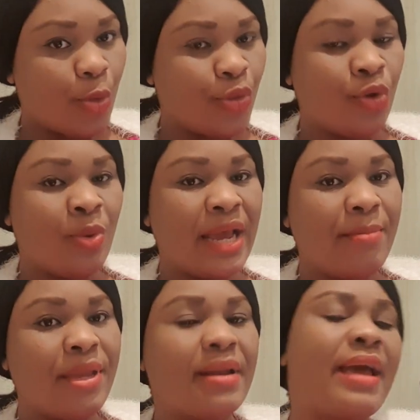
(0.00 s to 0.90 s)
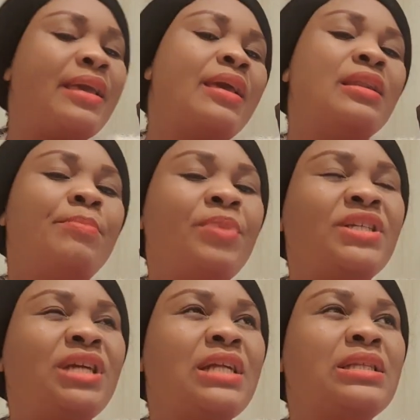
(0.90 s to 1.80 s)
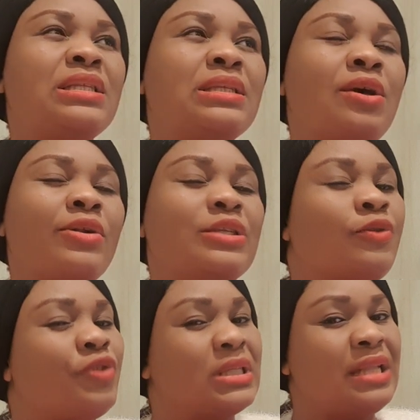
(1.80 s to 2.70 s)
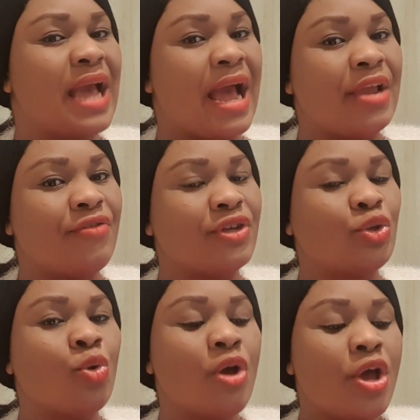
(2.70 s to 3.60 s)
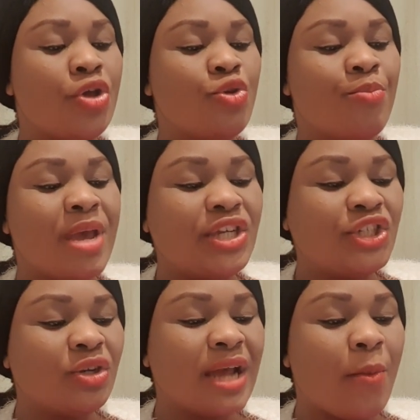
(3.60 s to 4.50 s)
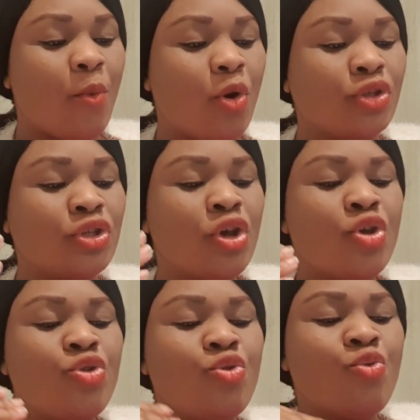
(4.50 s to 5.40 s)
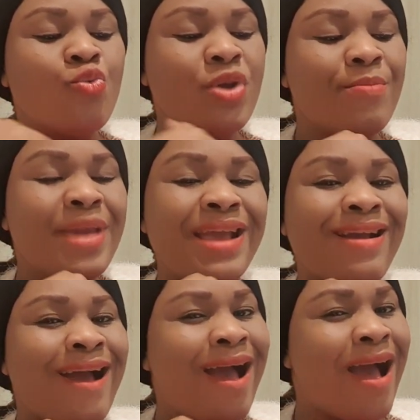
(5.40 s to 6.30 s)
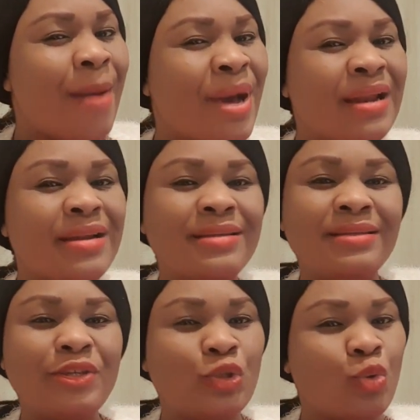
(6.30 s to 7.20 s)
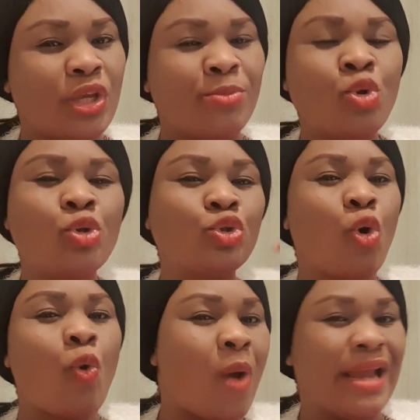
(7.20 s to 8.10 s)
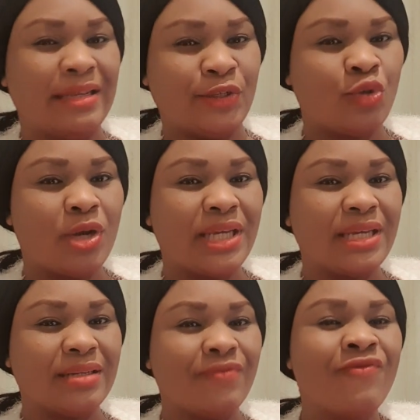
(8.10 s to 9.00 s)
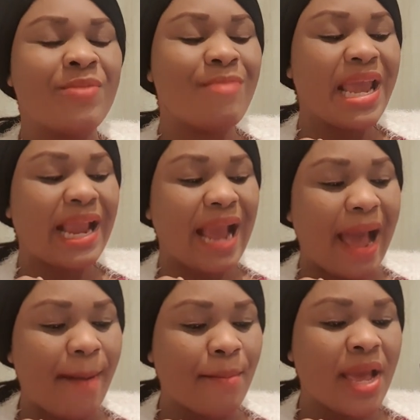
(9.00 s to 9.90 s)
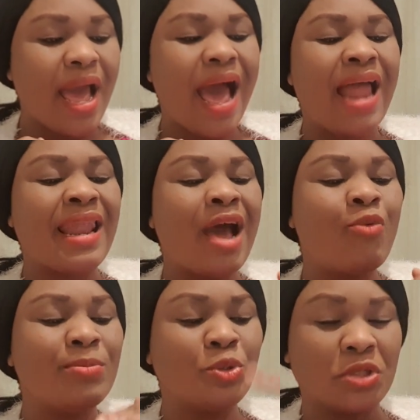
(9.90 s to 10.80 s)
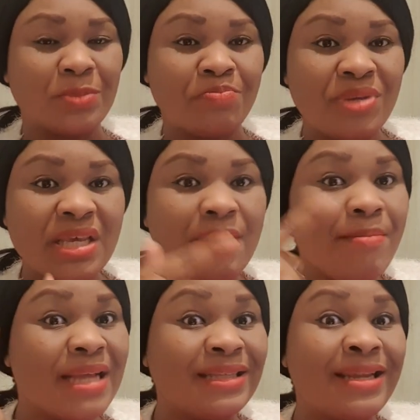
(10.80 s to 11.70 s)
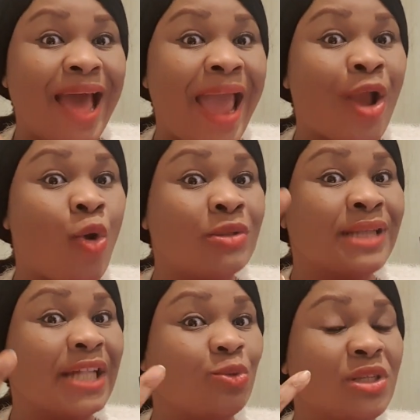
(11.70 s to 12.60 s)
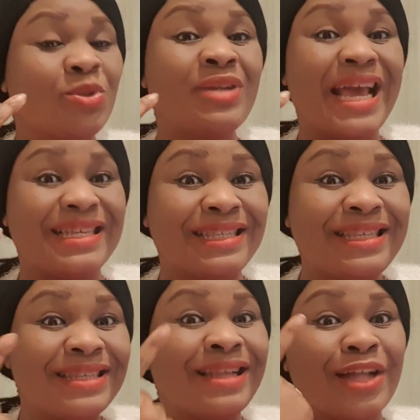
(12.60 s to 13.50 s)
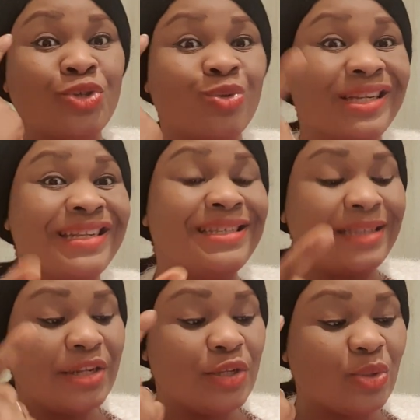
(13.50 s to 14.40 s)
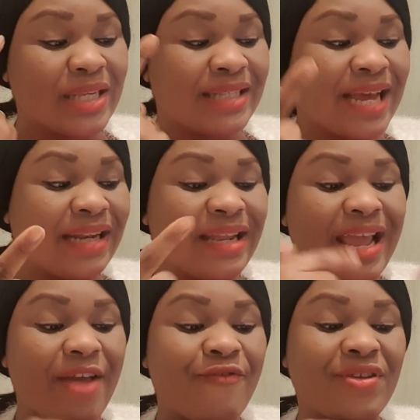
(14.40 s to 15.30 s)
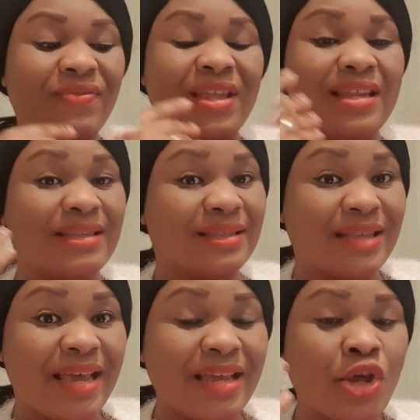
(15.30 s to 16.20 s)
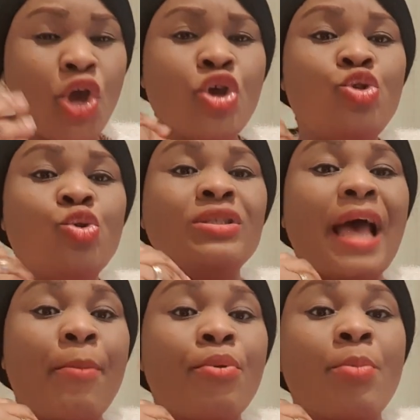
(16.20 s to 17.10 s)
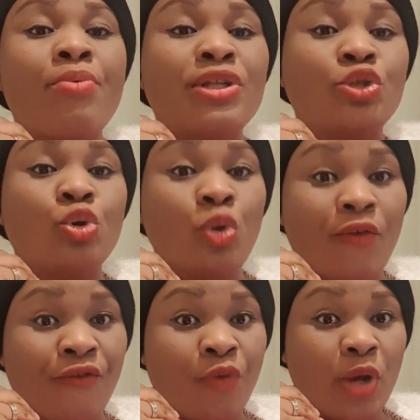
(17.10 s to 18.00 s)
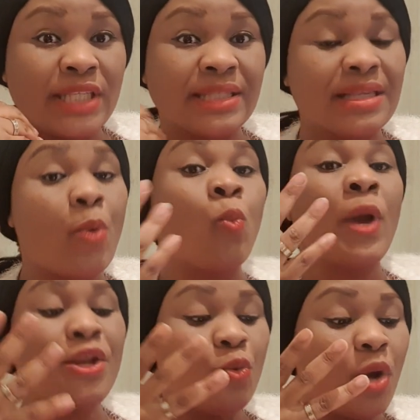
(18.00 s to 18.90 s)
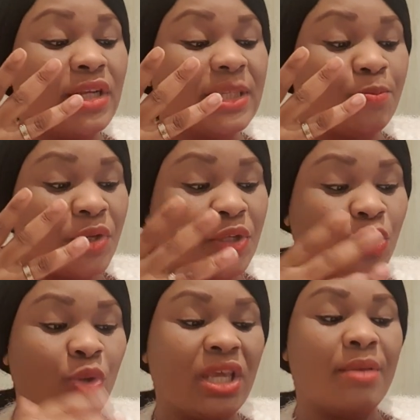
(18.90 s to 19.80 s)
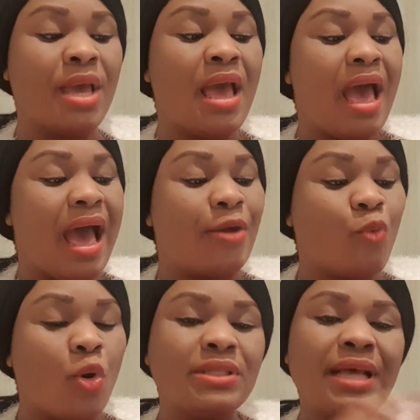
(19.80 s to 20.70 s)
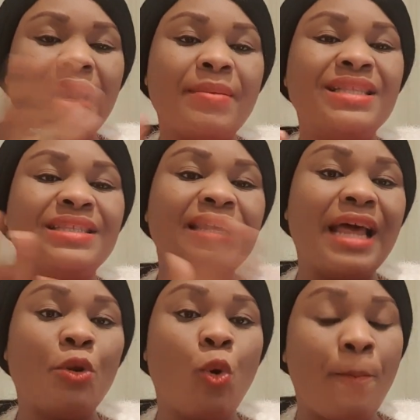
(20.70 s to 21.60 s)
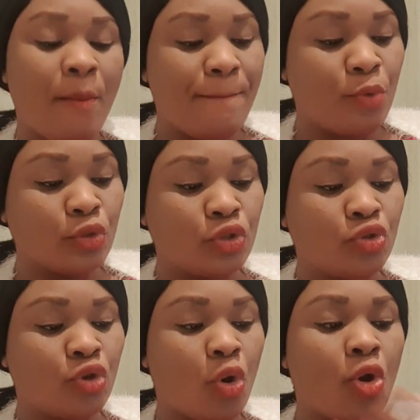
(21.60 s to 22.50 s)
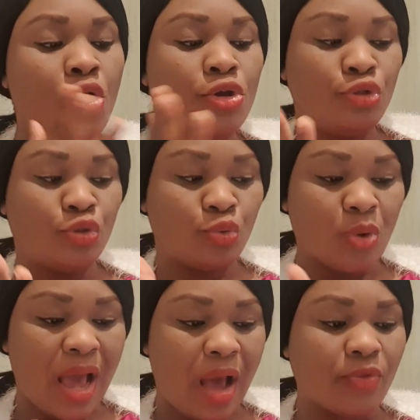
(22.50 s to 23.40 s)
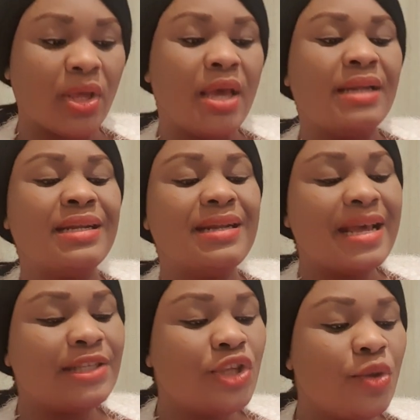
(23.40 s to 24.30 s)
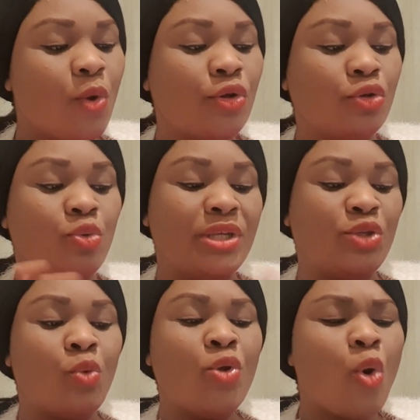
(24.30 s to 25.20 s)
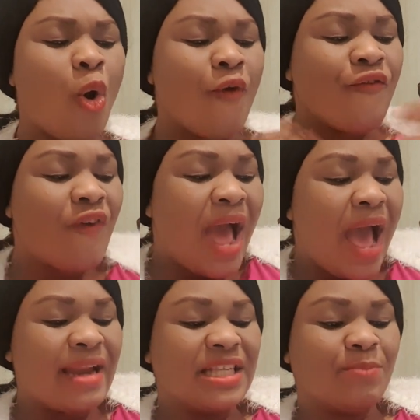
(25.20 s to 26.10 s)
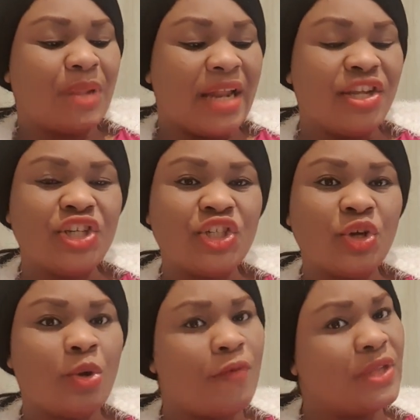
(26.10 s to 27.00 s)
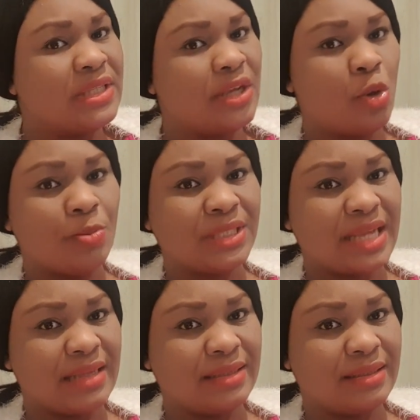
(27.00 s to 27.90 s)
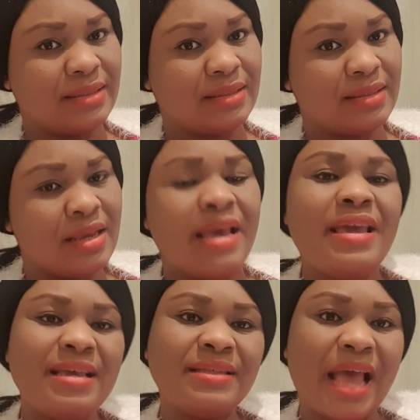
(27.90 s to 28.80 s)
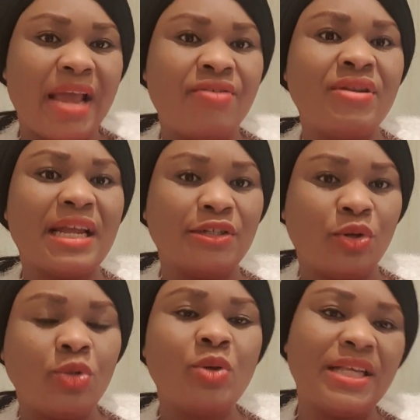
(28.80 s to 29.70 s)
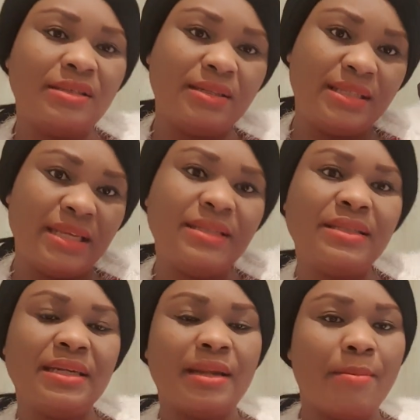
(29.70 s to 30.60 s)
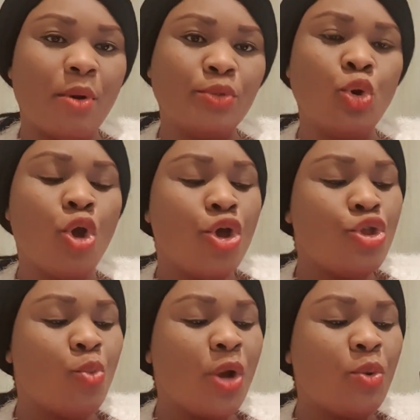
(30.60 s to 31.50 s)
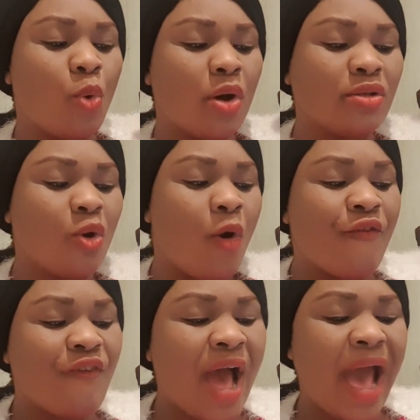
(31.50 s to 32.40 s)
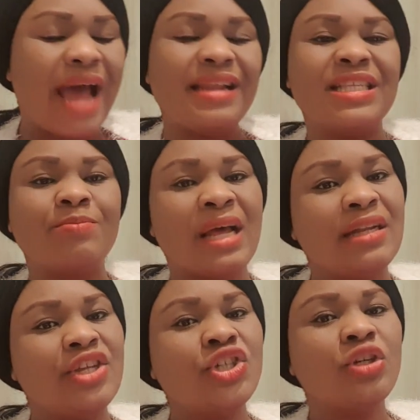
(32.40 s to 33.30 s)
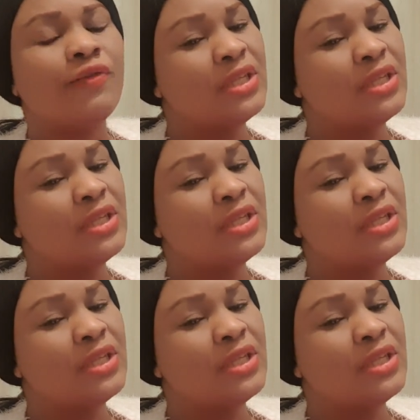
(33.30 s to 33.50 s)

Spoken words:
You know what I mean? Like the patient's son is obviously angry, so you make sure that what you remain calm and listen to him. Don't talk while he's talking. Remain calm, allow him to speak, maintain eye contact with him so that he sees that you're listening to exactly everything he's saying. Use appropriate tone of voice when you want to speak to him, and maintain an open posture throughout. The next thing you want to do is you want to offer an explanation of the circumstances. He's angry that the doctor has not yet sent the mom. So you want to what? Offer an explanation of the